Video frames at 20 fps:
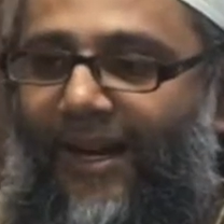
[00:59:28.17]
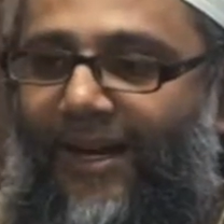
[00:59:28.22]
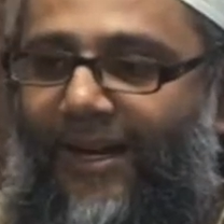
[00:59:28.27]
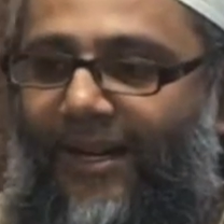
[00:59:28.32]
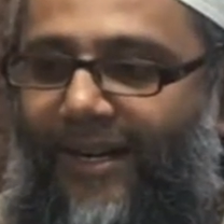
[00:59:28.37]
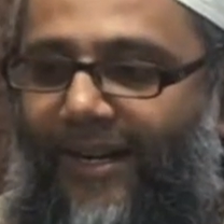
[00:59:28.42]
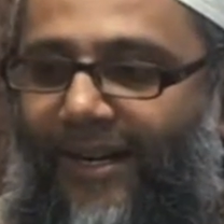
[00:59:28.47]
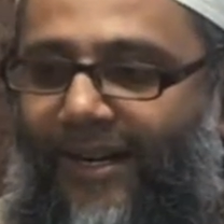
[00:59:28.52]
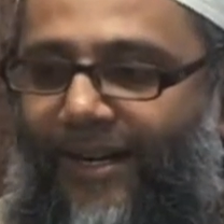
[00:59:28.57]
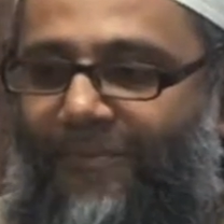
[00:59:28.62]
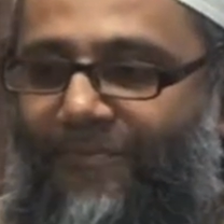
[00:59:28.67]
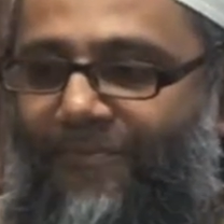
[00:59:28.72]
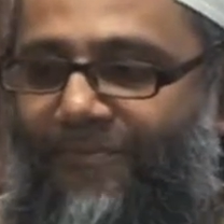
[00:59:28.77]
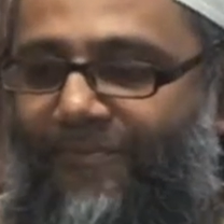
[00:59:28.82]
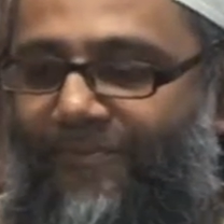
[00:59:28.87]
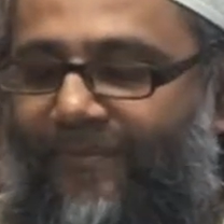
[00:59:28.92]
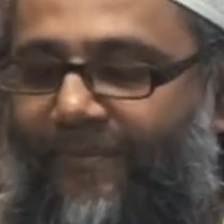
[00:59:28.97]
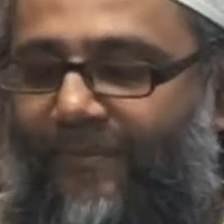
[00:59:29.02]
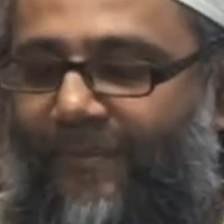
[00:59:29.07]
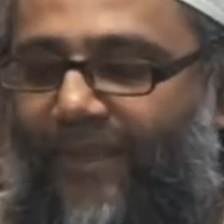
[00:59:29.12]

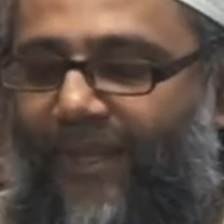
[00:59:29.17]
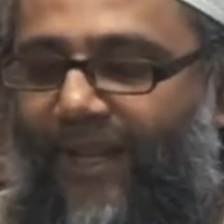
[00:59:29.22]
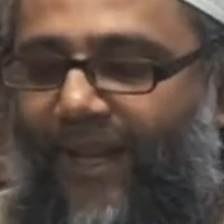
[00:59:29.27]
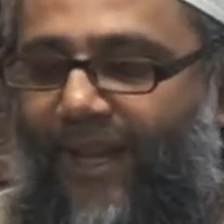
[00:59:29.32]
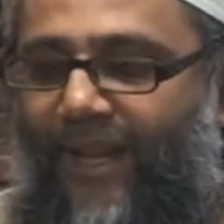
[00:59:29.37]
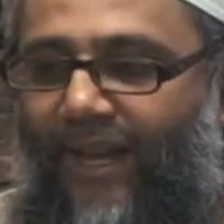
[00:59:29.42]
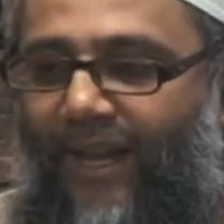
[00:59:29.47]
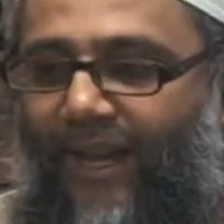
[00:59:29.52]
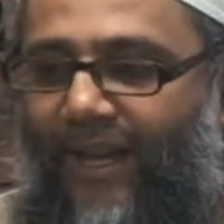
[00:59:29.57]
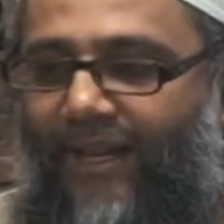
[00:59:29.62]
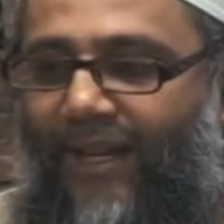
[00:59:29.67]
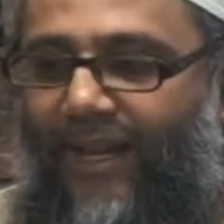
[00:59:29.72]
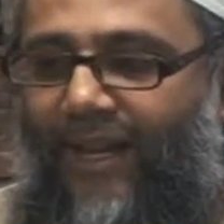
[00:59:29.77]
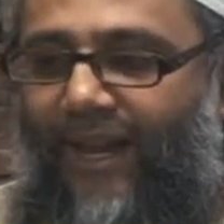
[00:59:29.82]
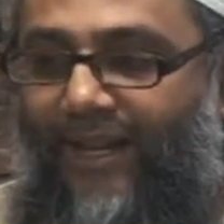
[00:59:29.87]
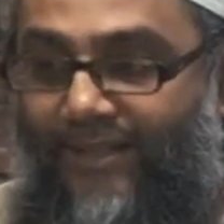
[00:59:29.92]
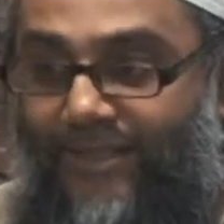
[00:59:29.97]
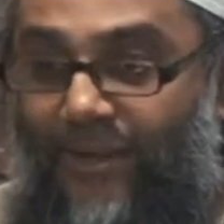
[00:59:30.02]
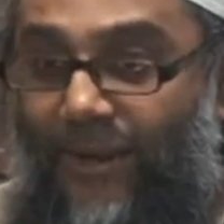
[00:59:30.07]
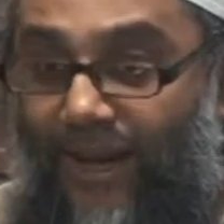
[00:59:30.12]

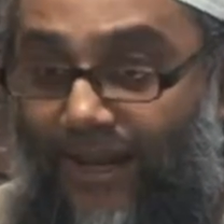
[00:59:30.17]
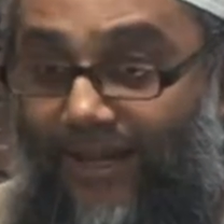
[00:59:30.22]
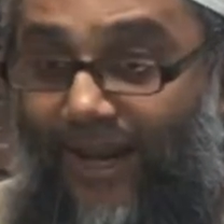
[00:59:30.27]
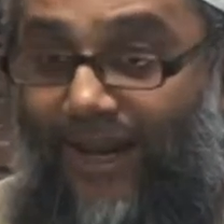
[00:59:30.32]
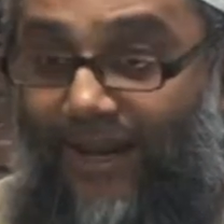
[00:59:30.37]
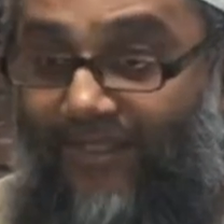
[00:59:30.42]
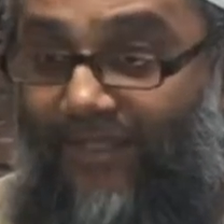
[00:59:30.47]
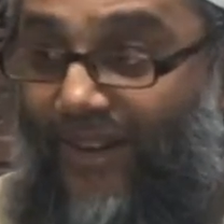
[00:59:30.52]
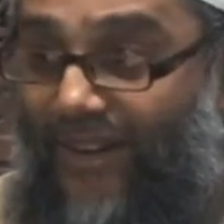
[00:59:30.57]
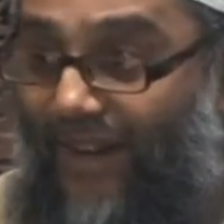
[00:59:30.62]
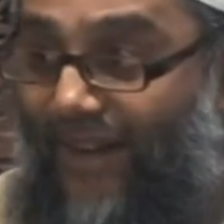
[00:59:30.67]
And so I kind of,